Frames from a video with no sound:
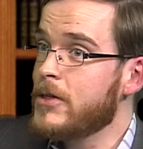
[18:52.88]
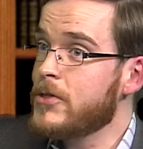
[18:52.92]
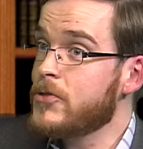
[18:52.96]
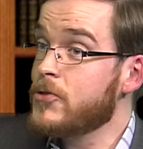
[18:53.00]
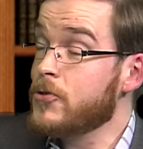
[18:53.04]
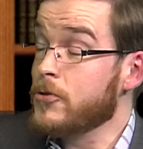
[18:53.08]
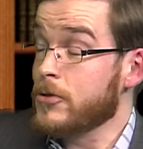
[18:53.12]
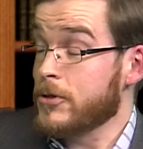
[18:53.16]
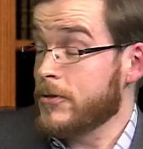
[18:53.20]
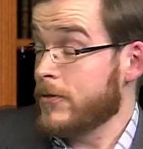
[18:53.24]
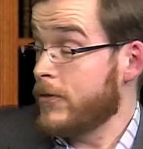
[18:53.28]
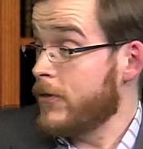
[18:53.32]

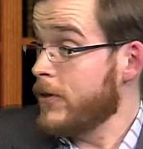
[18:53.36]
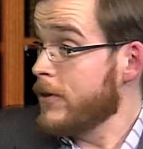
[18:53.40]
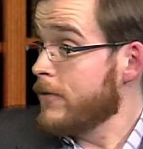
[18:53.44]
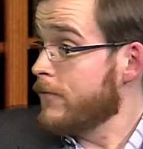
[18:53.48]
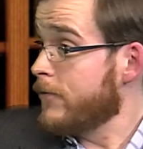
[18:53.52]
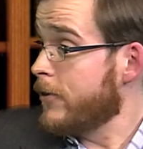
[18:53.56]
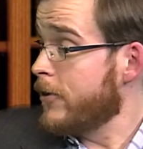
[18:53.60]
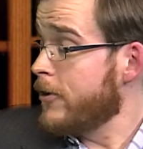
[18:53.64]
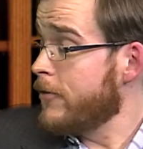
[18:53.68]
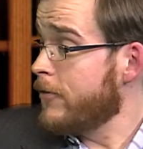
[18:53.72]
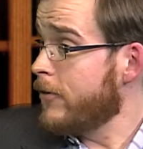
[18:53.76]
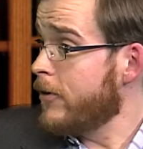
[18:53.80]
Just think
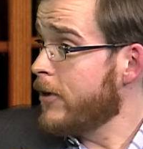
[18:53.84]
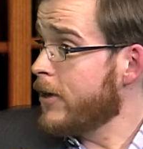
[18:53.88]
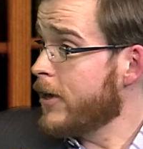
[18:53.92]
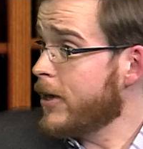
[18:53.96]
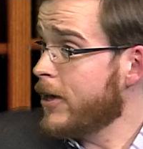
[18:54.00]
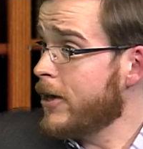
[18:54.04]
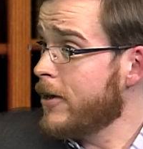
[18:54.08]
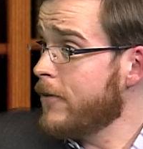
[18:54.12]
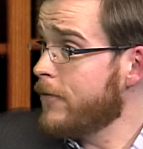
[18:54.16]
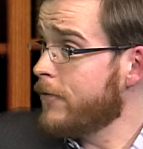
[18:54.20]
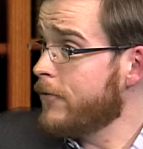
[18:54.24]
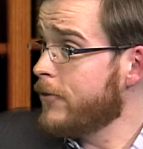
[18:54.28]
very, very
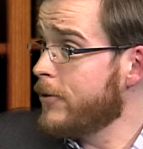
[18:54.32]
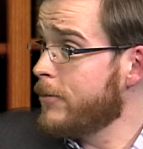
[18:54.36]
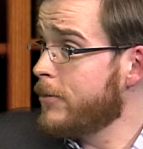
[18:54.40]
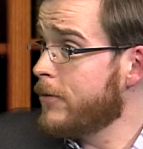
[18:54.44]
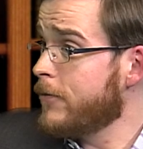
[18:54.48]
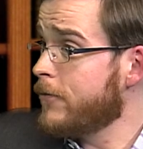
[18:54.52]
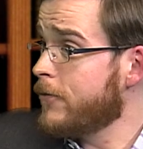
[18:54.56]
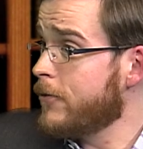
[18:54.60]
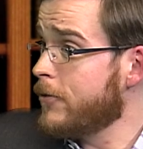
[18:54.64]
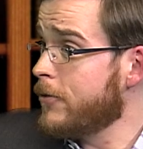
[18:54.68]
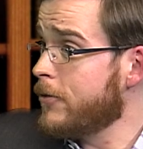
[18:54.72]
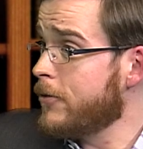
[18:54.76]
carefully
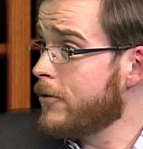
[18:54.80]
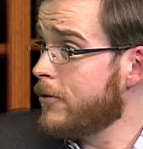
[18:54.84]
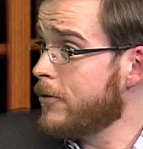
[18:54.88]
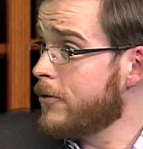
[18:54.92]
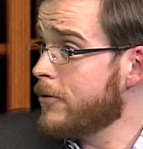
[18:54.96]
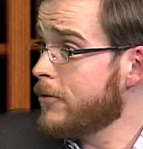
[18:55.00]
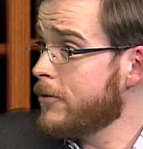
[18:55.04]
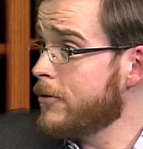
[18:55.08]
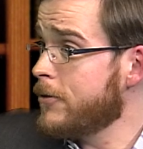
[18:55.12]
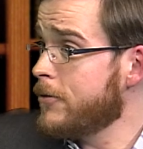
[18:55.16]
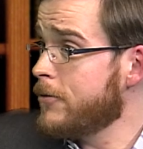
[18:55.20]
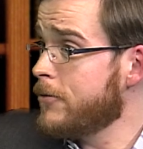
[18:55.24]

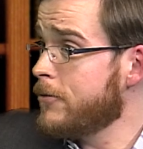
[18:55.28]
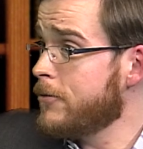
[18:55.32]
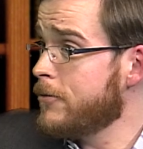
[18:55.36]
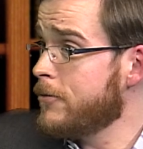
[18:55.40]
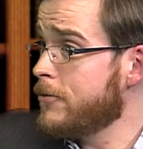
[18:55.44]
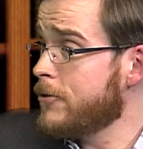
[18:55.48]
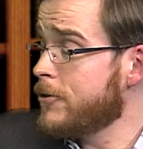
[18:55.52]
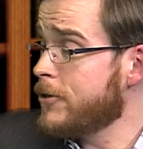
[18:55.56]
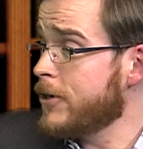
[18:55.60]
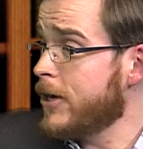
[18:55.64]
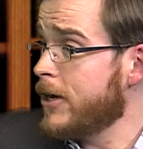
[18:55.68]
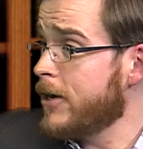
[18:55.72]
before you
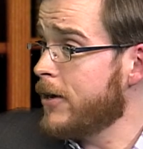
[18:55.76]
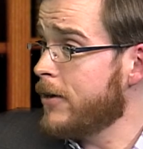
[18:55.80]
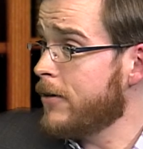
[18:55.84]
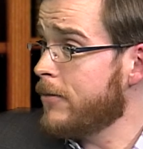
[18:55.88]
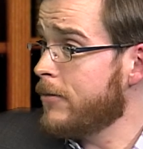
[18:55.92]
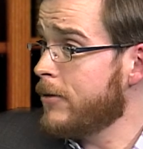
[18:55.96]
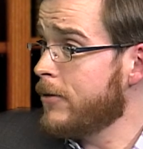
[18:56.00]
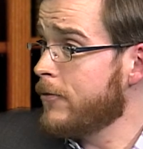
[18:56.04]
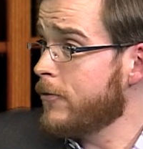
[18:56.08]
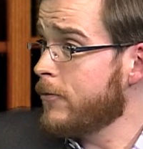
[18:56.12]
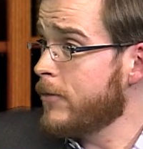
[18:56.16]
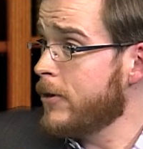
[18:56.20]
share
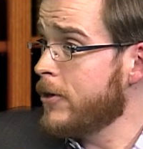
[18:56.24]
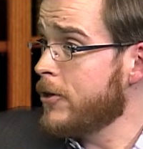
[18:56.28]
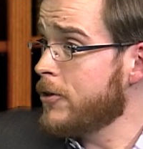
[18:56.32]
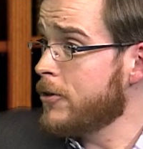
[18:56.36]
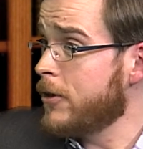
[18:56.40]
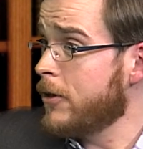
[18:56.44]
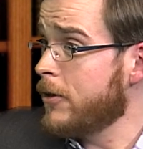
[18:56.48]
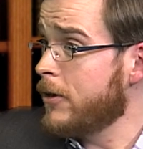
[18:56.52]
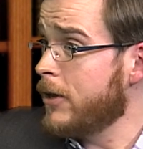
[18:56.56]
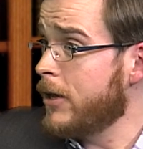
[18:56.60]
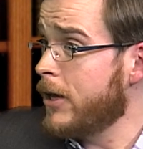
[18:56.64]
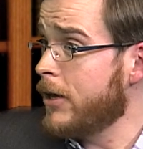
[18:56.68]
information
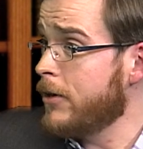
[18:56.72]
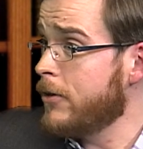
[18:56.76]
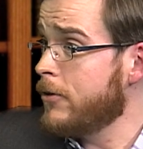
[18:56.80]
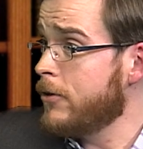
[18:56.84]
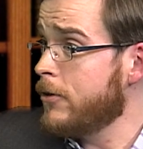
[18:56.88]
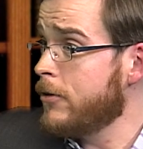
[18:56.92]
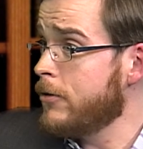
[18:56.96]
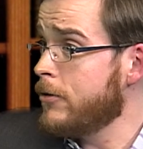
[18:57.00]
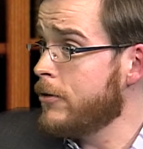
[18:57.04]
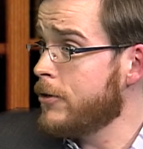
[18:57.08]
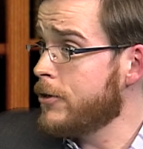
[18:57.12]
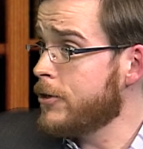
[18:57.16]
online and
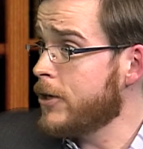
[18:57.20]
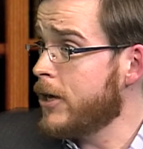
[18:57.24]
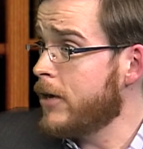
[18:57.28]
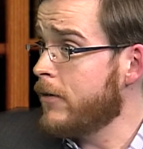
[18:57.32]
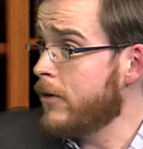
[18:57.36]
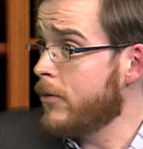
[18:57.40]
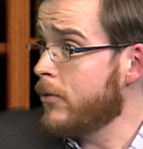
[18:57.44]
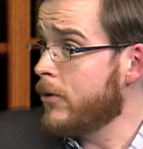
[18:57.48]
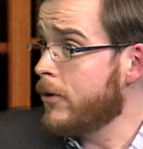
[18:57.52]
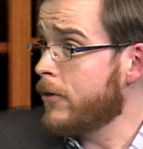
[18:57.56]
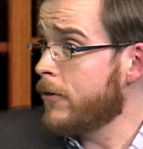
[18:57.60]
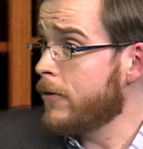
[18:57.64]
who you share
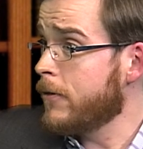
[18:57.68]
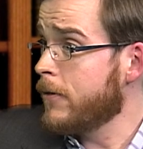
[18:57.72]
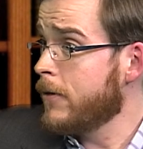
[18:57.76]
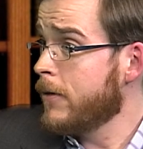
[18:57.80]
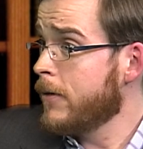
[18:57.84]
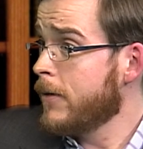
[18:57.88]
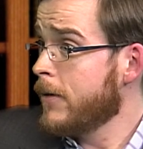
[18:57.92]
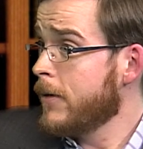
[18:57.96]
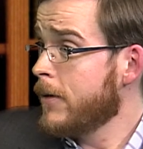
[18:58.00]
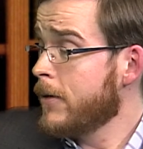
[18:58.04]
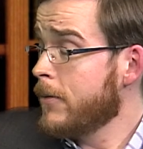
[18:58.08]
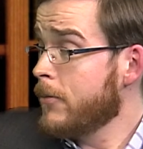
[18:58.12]
it with.
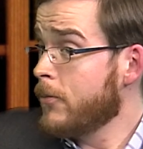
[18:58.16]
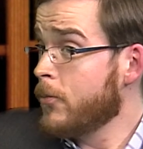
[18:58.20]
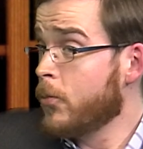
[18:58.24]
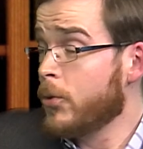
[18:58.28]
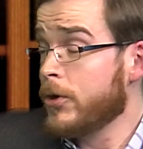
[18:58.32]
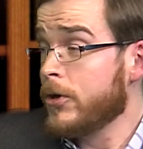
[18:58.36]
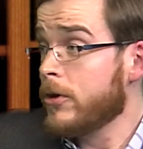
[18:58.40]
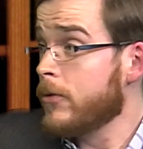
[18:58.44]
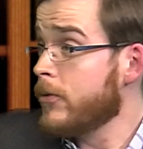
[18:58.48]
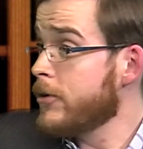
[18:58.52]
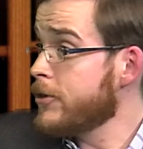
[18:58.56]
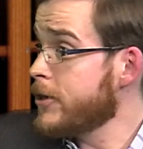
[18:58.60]

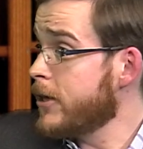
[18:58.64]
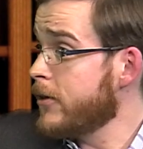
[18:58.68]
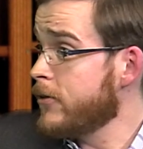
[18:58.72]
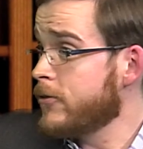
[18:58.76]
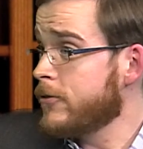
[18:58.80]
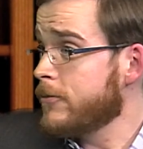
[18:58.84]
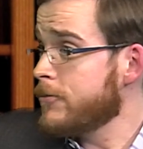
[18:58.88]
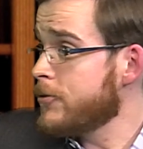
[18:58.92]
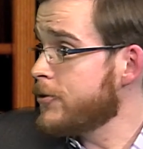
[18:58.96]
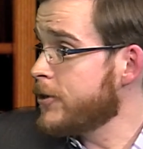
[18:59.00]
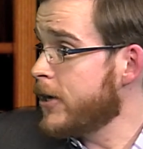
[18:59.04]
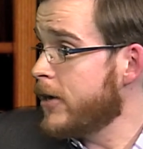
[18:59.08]
We always end
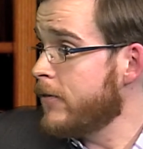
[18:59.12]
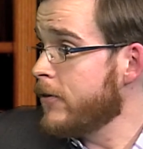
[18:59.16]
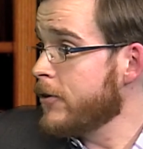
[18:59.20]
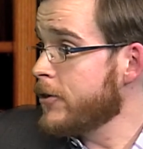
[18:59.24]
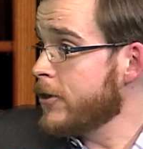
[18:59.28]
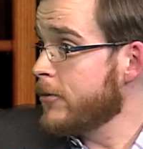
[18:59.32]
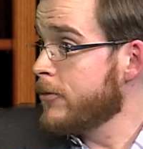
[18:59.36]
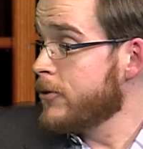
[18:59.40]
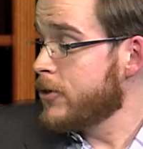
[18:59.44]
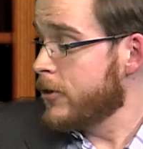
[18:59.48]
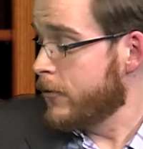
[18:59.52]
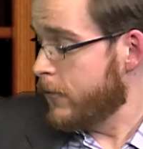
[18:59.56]
up sharing
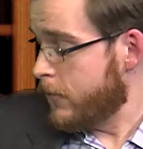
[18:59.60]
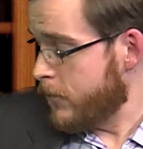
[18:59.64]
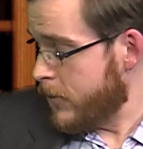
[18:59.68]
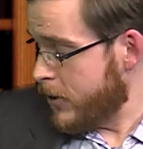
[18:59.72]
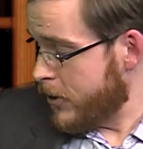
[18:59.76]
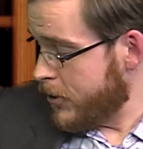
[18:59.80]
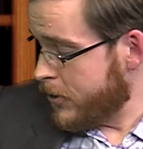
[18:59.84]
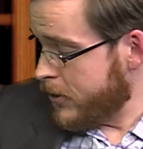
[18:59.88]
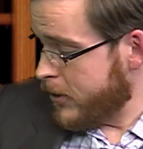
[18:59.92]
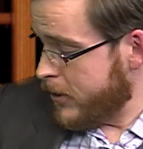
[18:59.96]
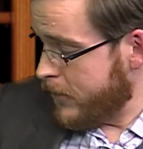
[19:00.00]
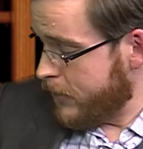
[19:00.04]
so much
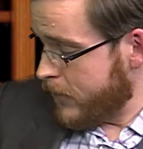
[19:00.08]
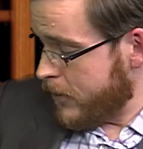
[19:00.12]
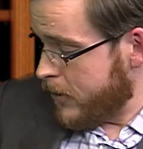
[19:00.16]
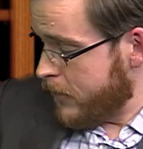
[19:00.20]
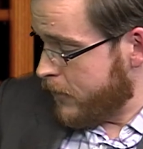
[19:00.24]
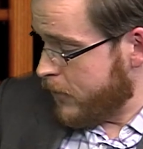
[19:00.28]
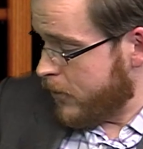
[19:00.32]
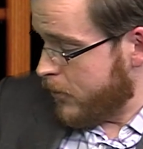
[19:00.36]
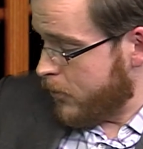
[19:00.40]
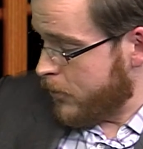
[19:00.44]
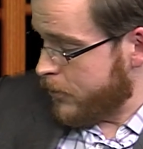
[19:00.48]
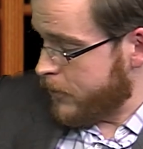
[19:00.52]
information. I've
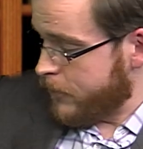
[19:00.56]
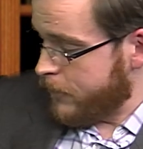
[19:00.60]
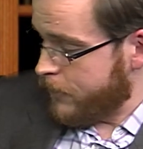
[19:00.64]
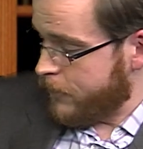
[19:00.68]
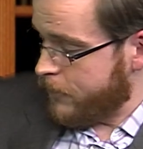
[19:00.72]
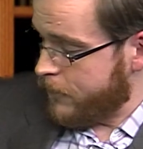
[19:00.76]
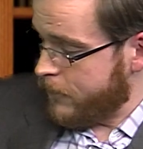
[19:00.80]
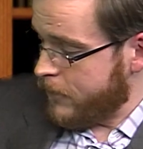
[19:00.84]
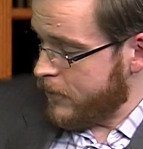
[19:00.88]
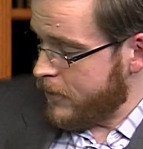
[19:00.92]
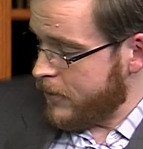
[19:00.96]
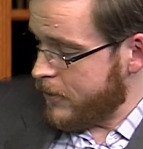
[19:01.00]
got one
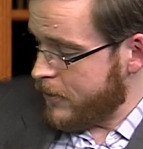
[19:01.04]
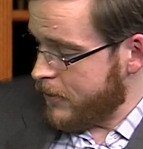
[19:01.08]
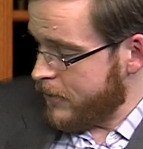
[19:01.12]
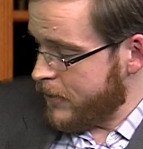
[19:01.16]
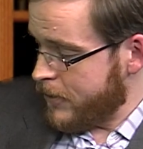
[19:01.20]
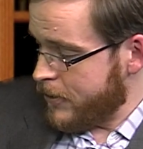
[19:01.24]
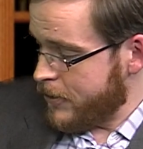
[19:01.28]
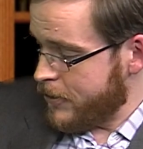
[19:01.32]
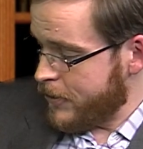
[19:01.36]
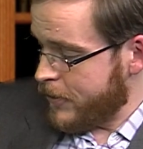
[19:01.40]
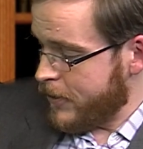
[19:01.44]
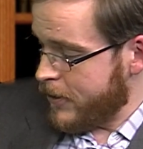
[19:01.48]
of
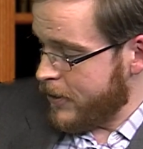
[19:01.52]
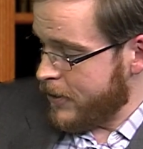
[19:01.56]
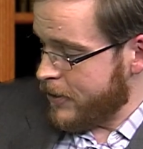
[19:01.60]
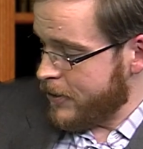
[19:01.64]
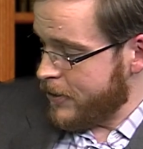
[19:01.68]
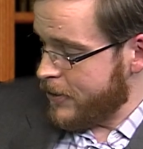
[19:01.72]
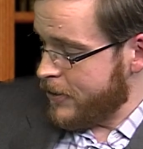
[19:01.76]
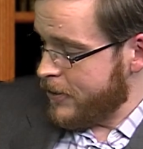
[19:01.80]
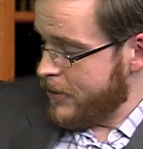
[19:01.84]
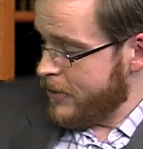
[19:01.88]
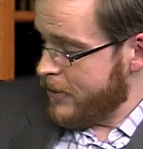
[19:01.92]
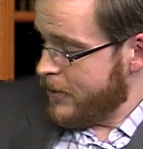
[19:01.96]
these
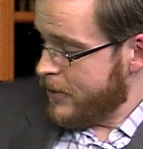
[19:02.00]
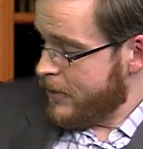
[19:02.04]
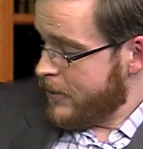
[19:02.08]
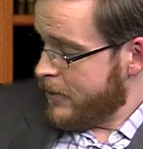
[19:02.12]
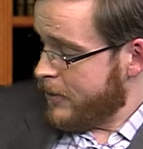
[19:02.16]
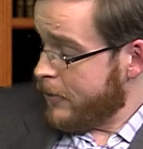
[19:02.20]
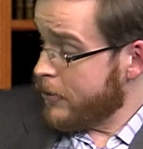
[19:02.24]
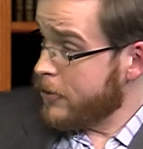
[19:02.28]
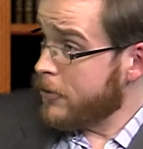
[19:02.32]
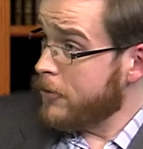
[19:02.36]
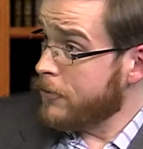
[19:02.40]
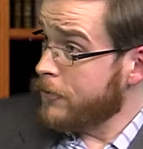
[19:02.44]
things.
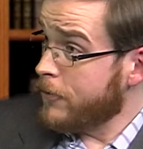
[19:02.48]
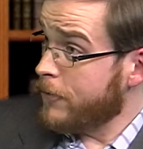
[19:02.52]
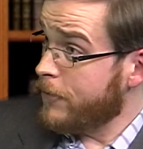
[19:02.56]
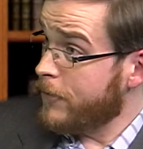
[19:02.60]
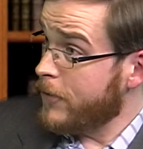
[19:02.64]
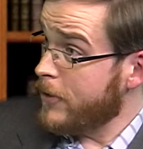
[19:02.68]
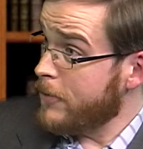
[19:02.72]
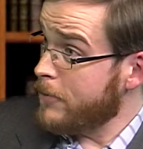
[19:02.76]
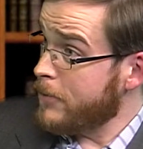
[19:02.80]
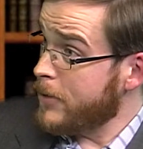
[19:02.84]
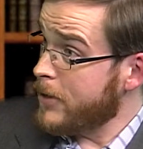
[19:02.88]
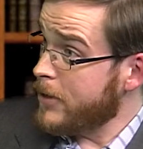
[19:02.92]
It's called a
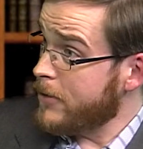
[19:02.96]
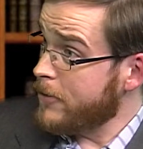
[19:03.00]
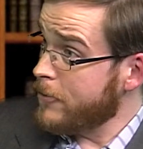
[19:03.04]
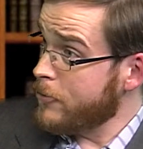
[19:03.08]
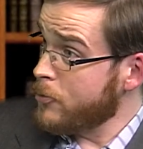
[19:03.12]
Fitbit.